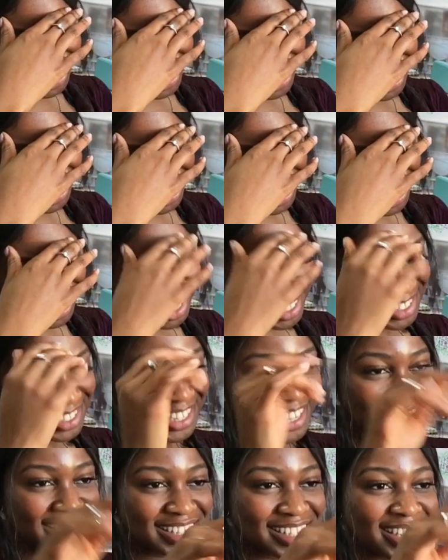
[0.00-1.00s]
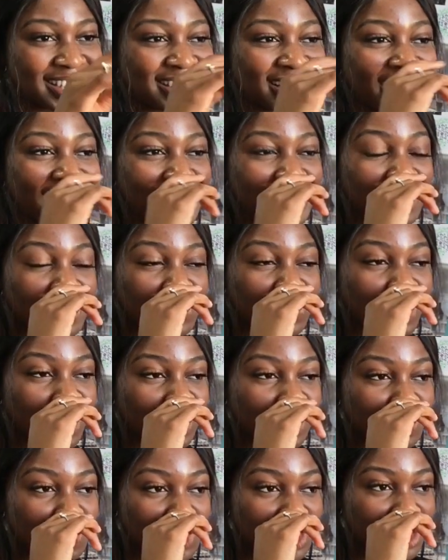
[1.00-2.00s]
This is the essay that I left
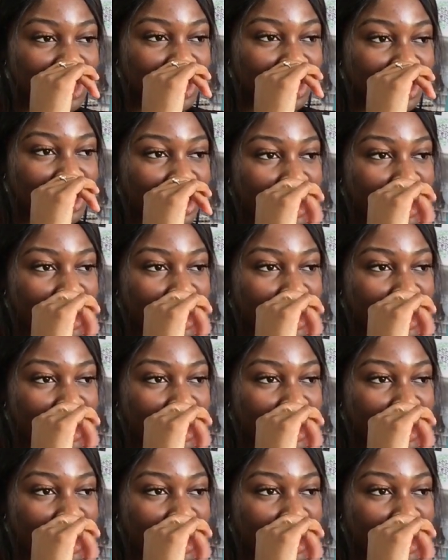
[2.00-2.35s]
last minute,